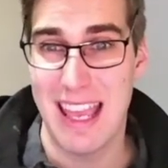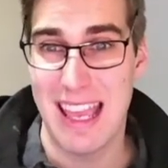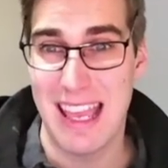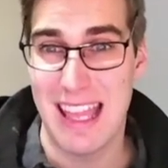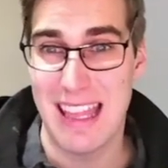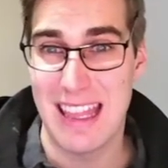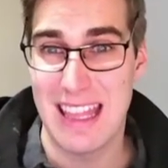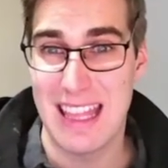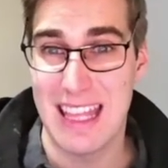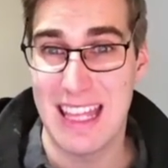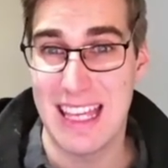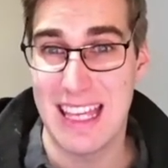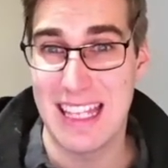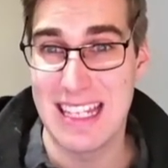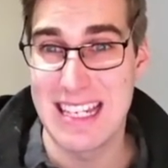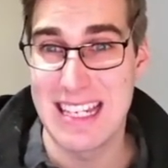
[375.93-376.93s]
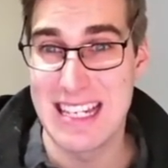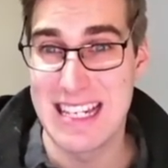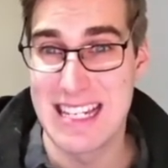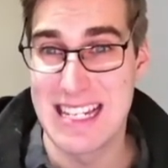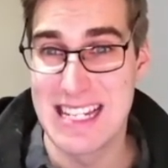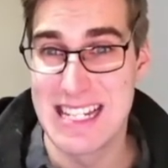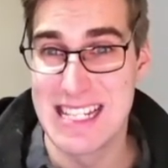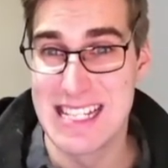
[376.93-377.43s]
And
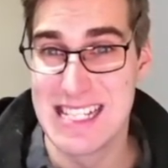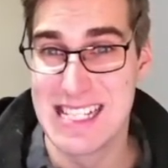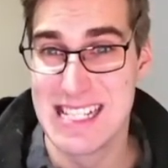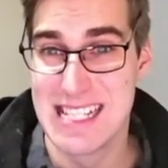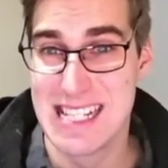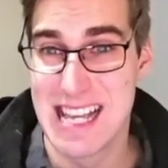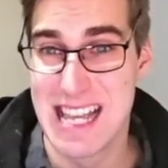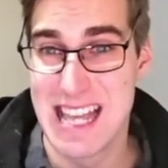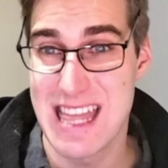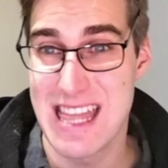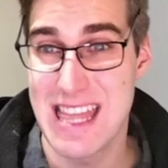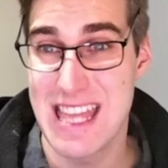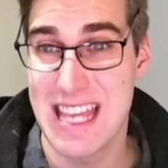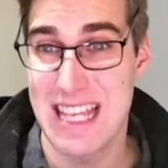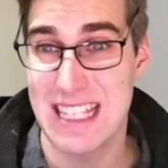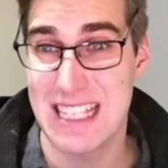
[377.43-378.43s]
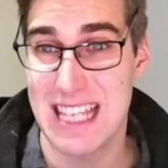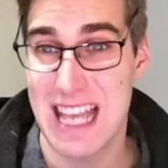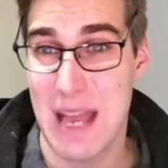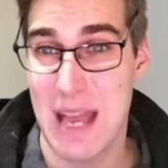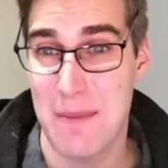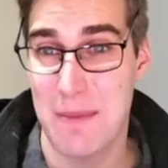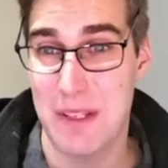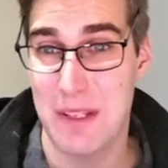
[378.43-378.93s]
then this
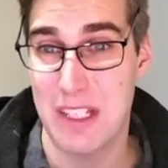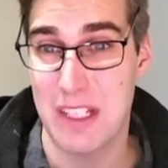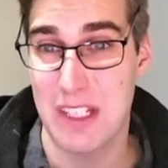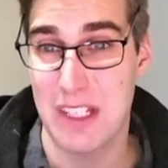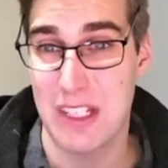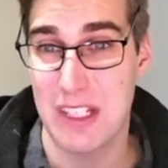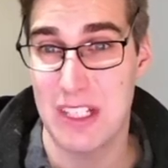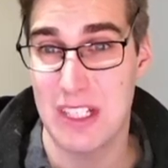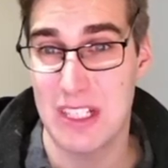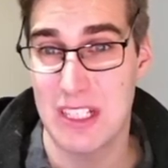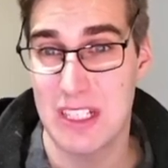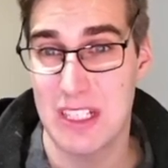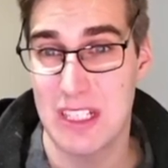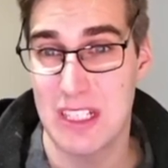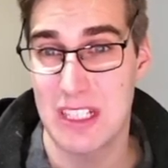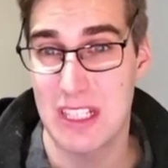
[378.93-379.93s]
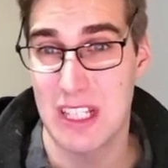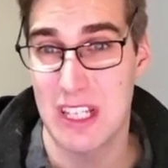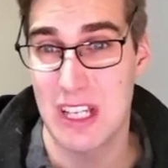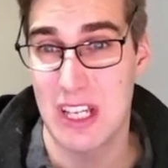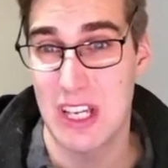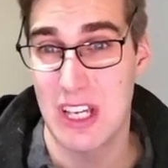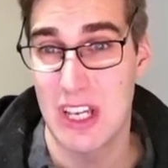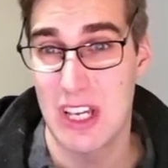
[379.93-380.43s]
happened.
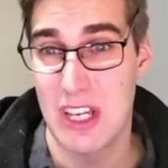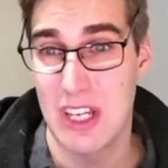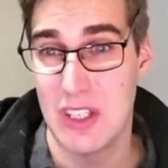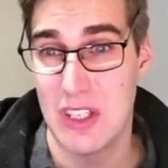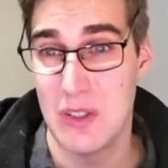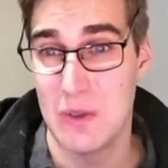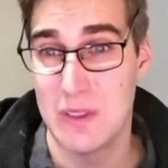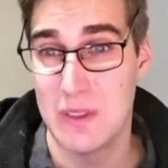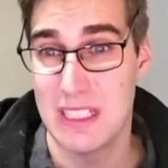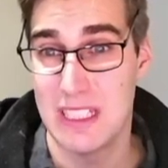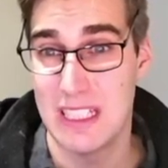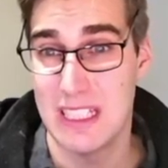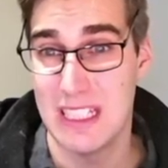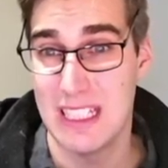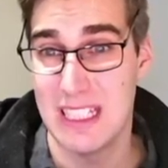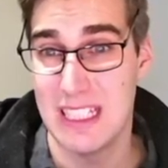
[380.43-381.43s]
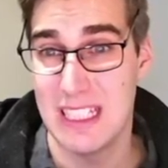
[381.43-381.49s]
You see?